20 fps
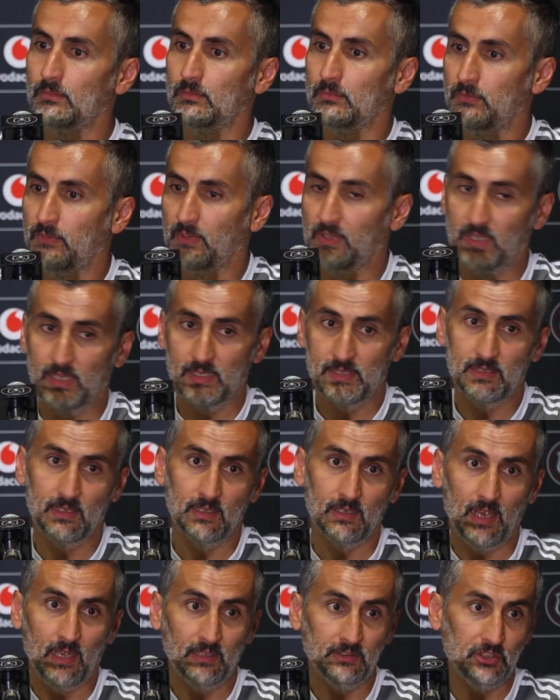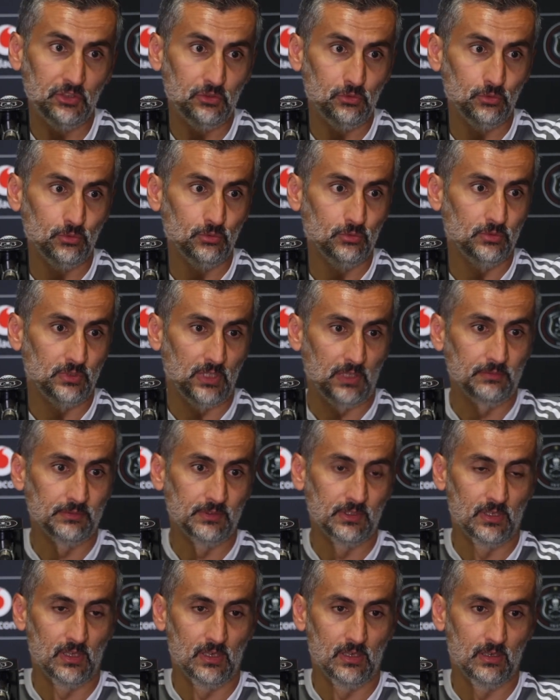Fantastic attitude
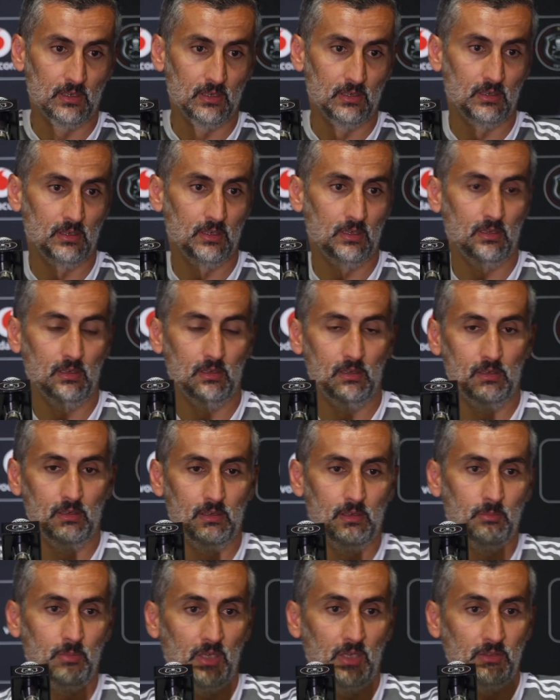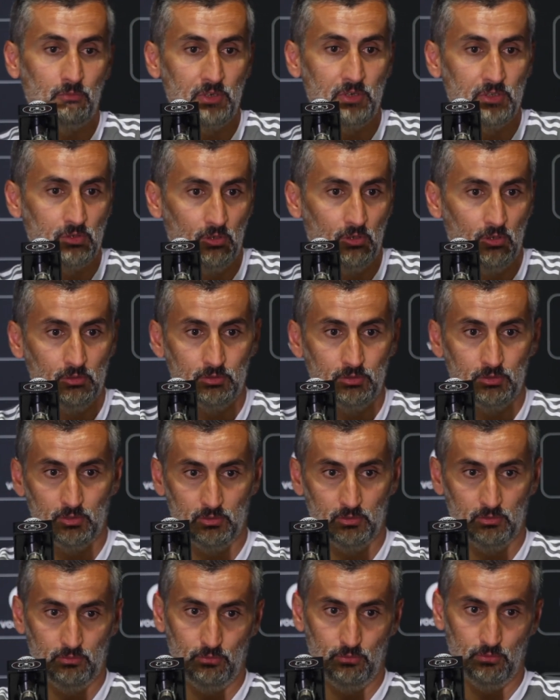after a bad result
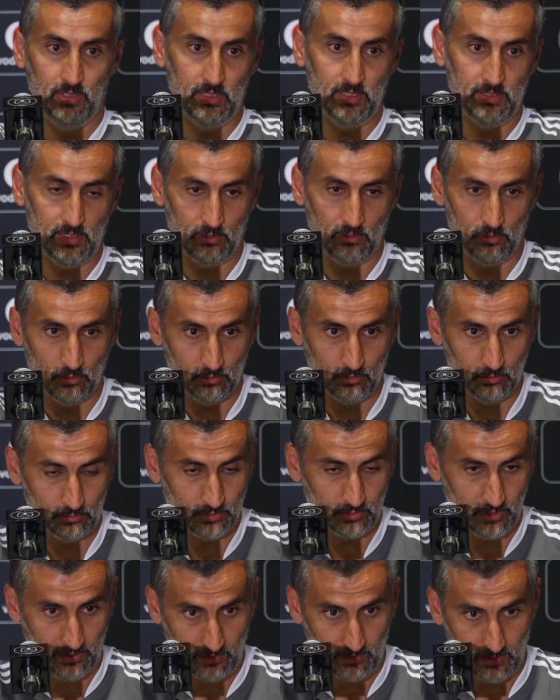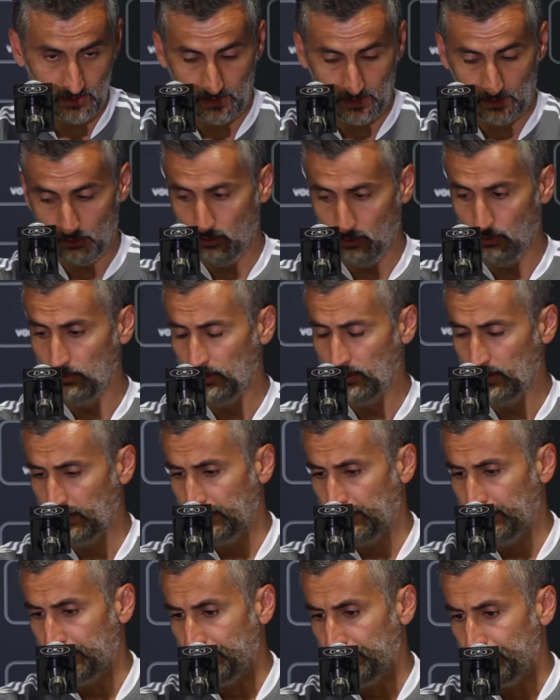2 days ago, 3 days ago.
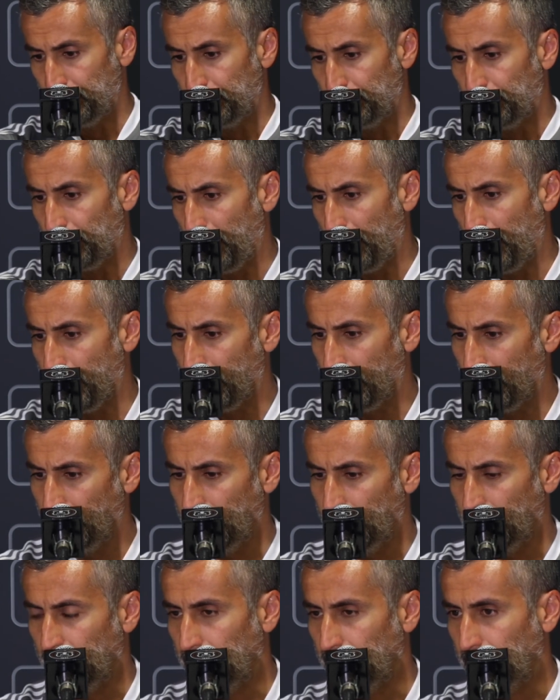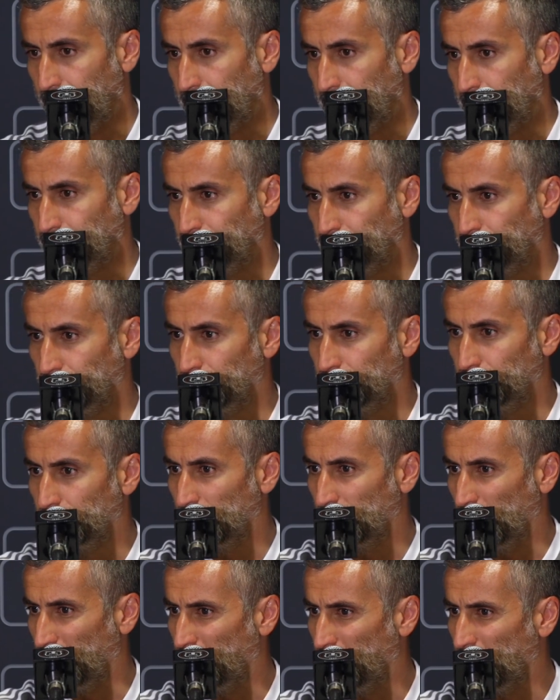
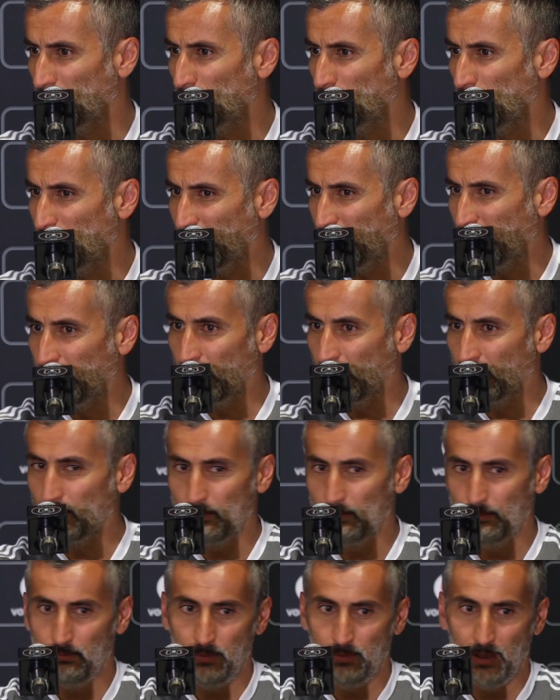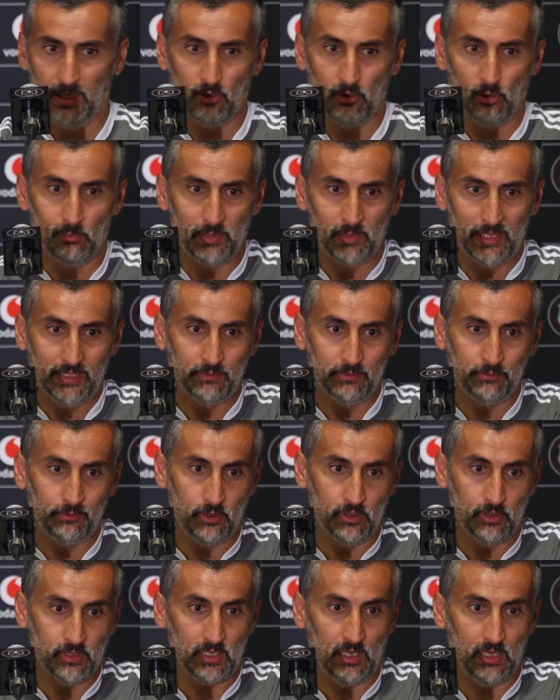I think we played a very complete
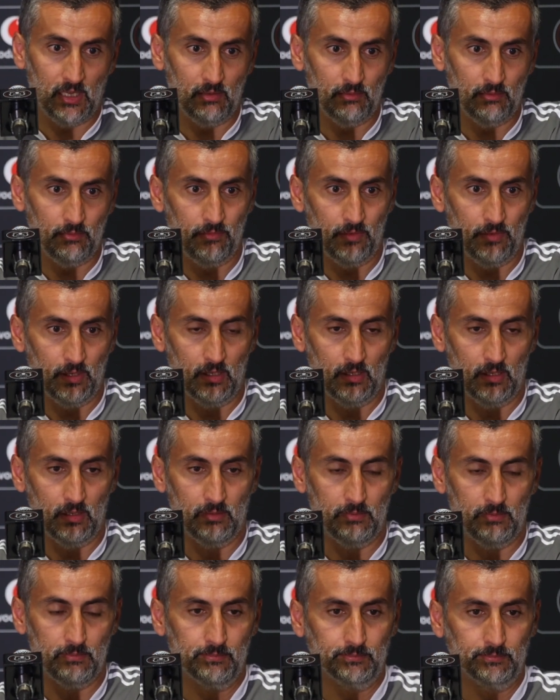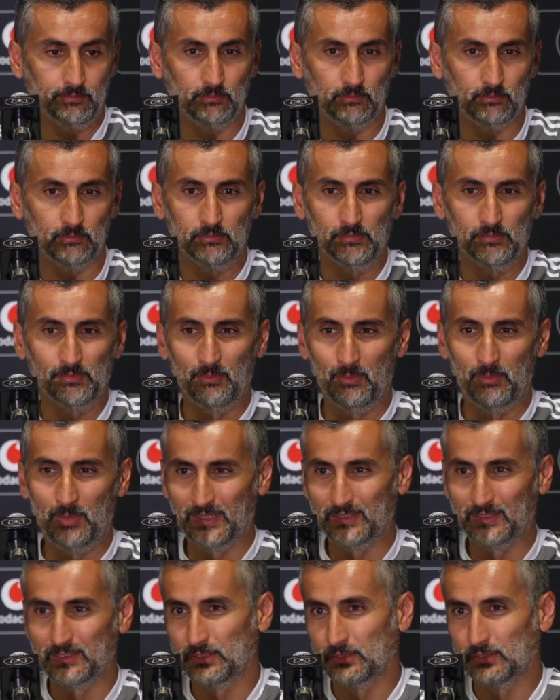first half,
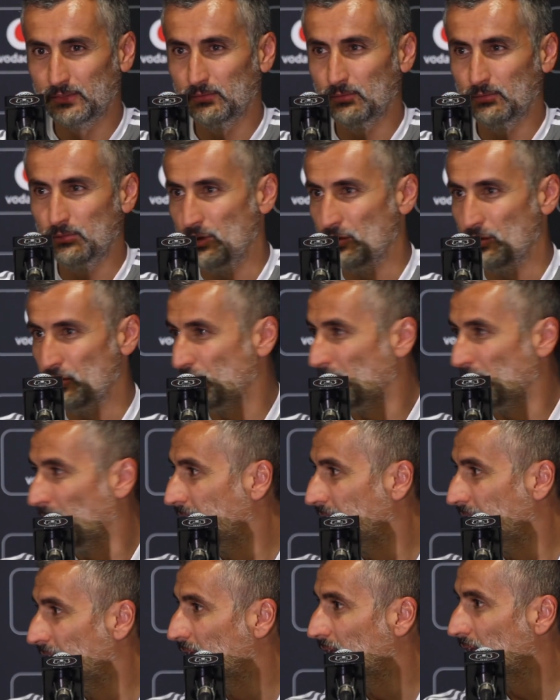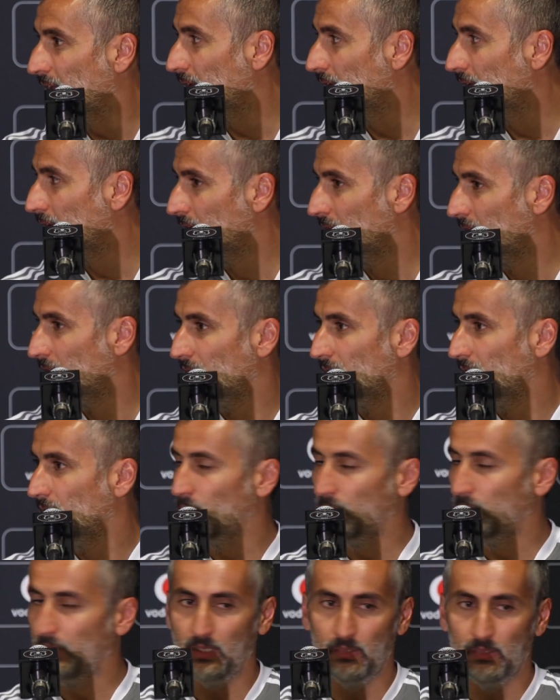but usually
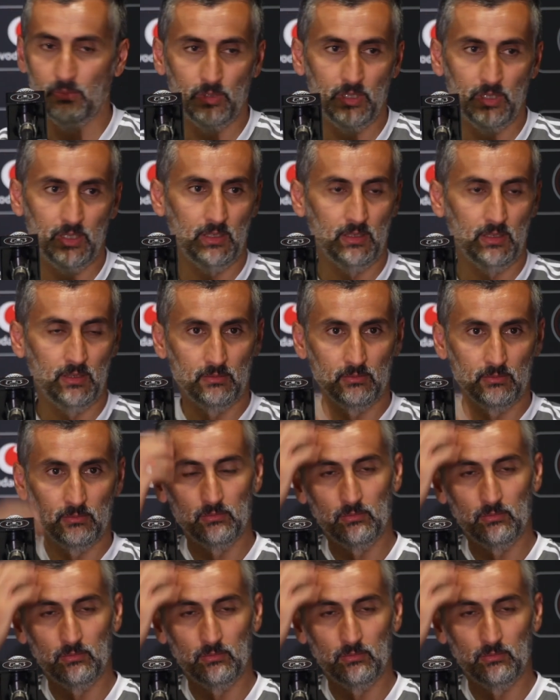we